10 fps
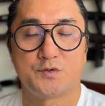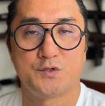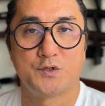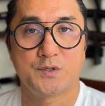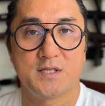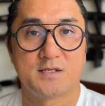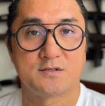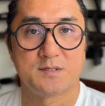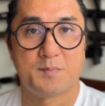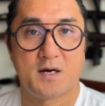took the
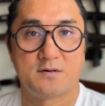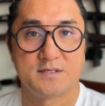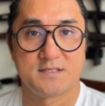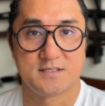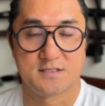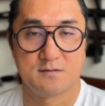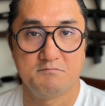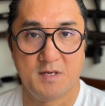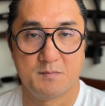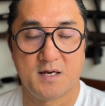Dosipares
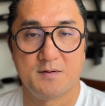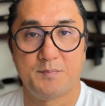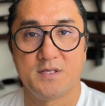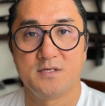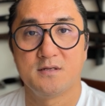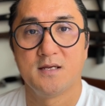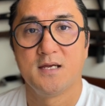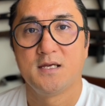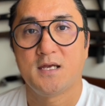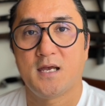system, in my opinion,
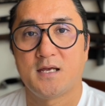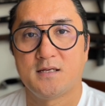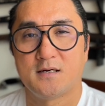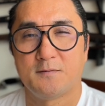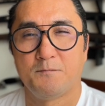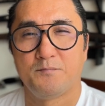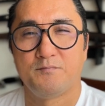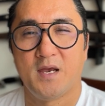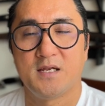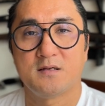and
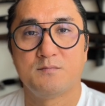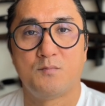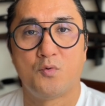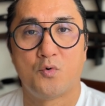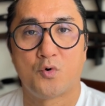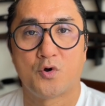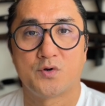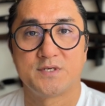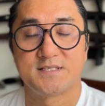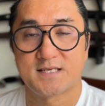made it more
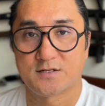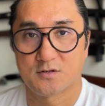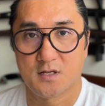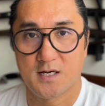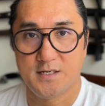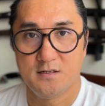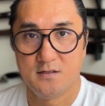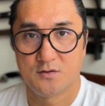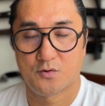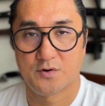centerline
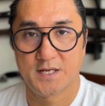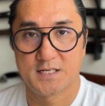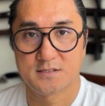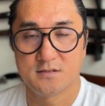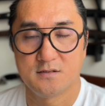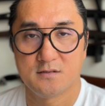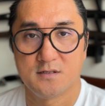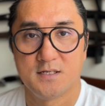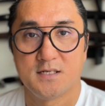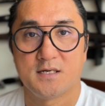oriented
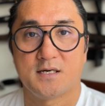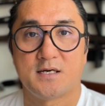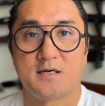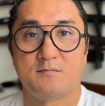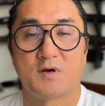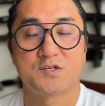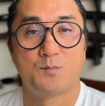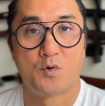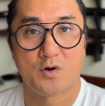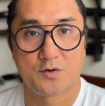and much
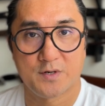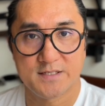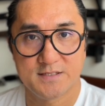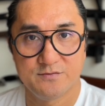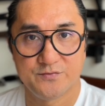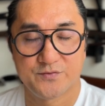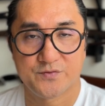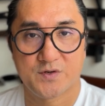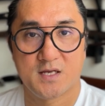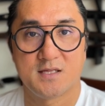more aggressive.
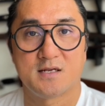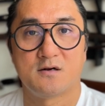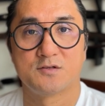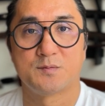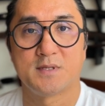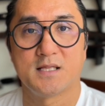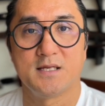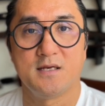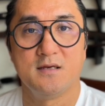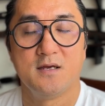And then
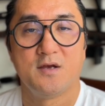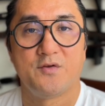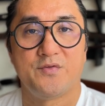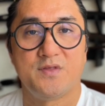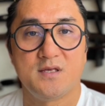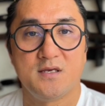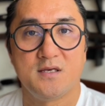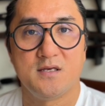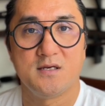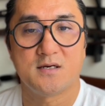ultimately,
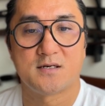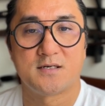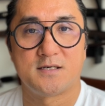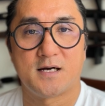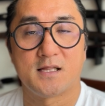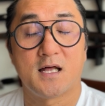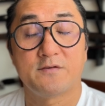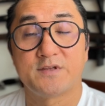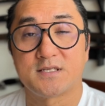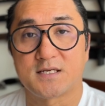a lot
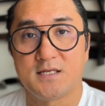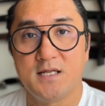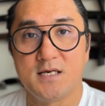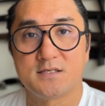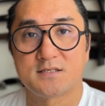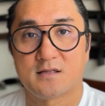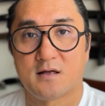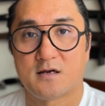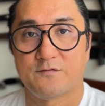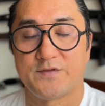of the techniques, a
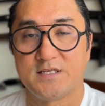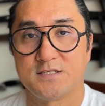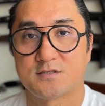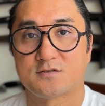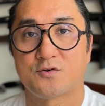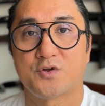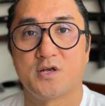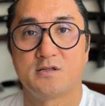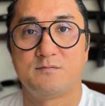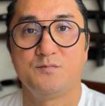lot of the
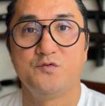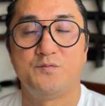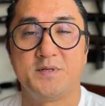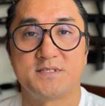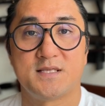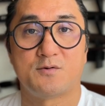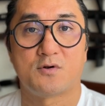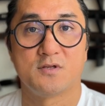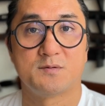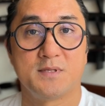circular movements, they were
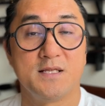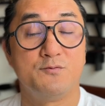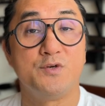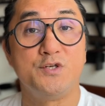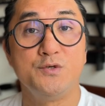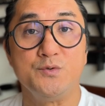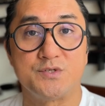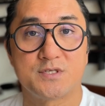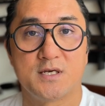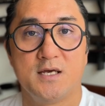ultimately
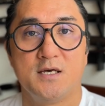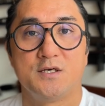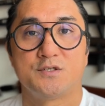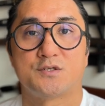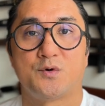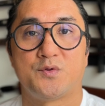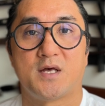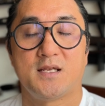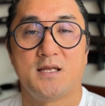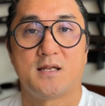reduced so
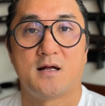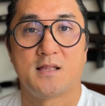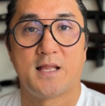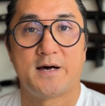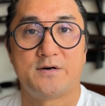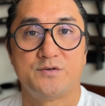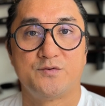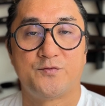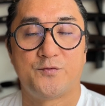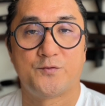that it
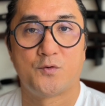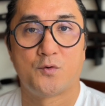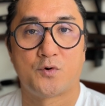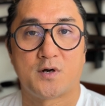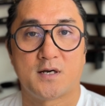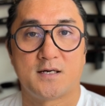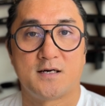allowed for